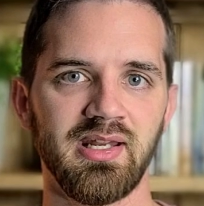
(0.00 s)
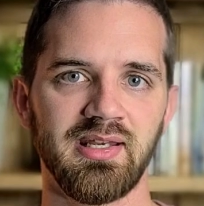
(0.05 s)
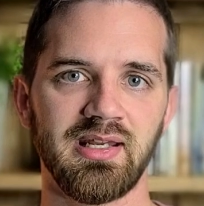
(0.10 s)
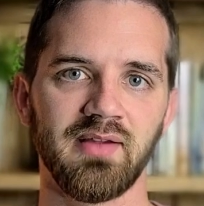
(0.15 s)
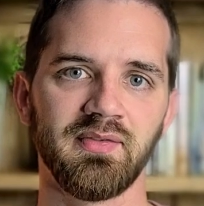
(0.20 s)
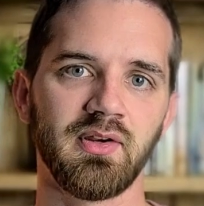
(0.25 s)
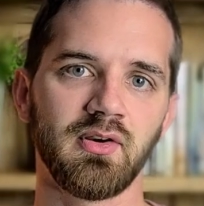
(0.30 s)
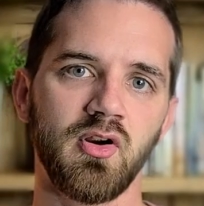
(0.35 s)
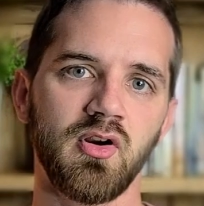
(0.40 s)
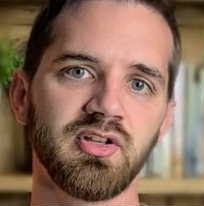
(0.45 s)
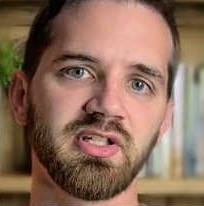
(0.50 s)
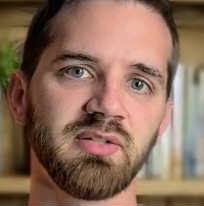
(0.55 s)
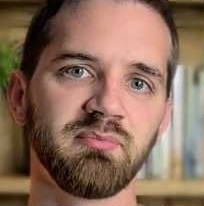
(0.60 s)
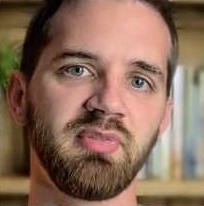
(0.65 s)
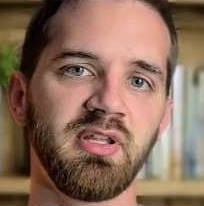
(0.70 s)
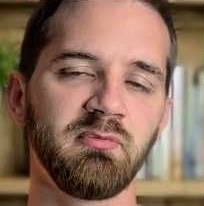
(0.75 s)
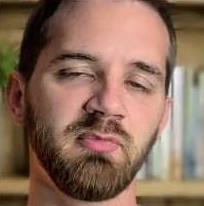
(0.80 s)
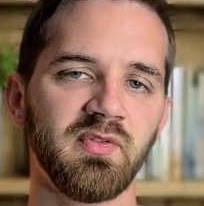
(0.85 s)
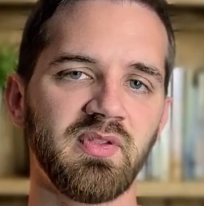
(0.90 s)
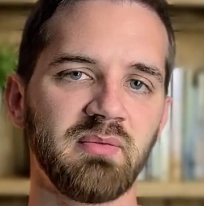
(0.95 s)
Now, there are some
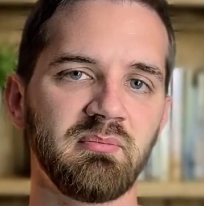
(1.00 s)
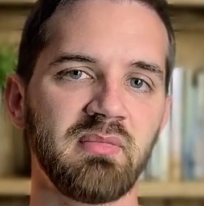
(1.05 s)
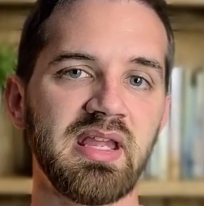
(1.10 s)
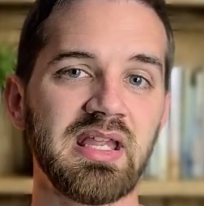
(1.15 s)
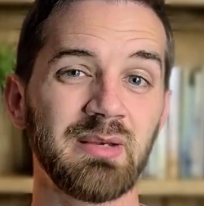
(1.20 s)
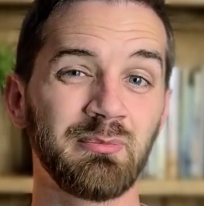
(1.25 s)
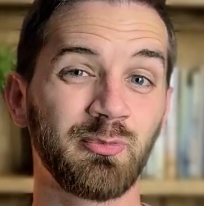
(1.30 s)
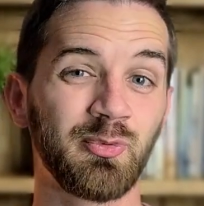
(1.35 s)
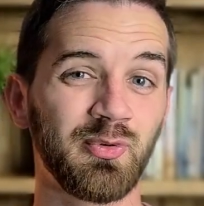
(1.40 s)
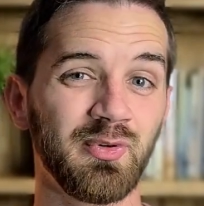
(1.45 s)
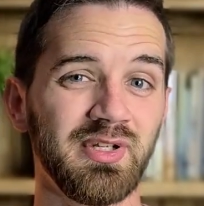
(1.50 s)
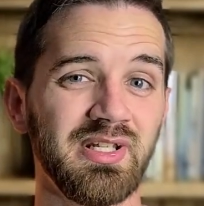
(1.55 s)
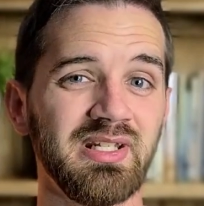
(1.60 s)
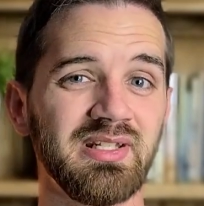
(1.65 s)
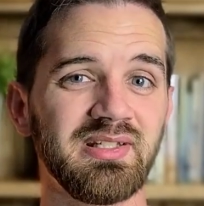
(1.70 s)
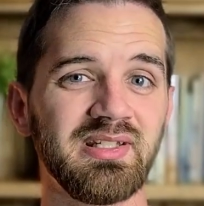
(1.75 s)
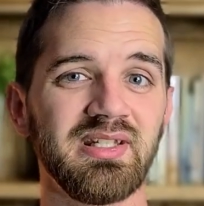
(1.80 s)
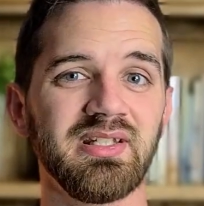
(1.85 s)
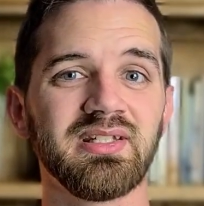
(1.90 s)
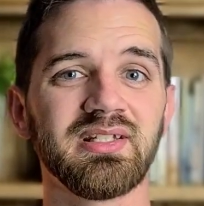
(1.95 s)
people that make a pretty
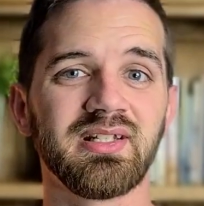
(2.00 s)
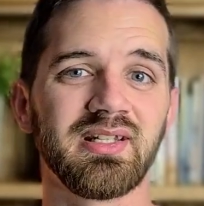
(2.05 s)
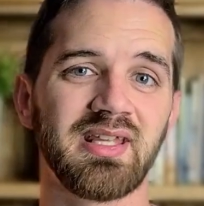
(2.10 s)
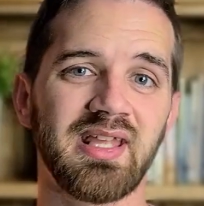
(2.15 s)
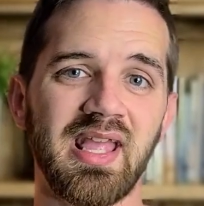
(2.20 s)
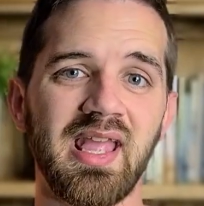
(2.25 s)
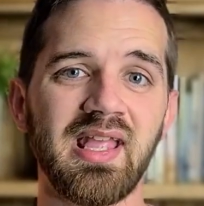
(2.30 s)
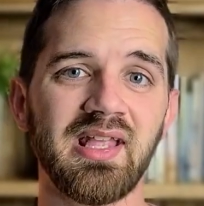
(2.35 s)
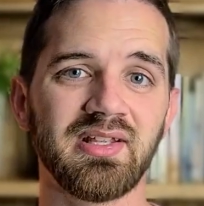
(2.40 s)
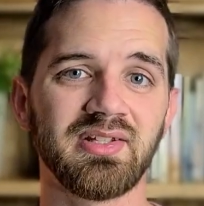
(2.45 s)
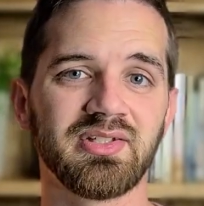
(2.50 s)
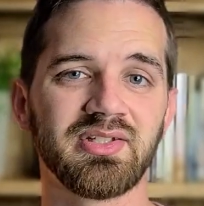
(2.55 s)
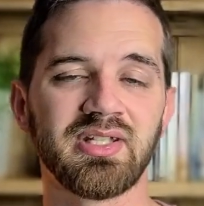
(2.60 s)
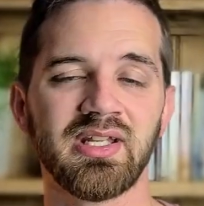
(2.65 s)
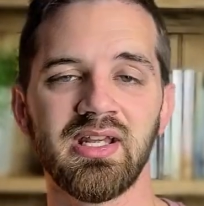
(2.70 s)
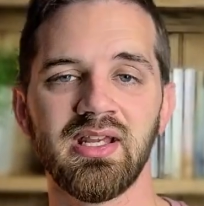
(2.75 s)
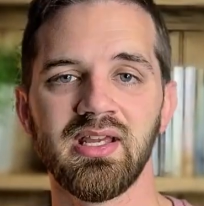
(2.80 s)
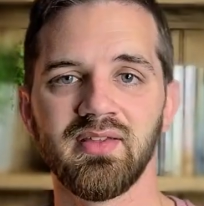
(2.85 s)
decent case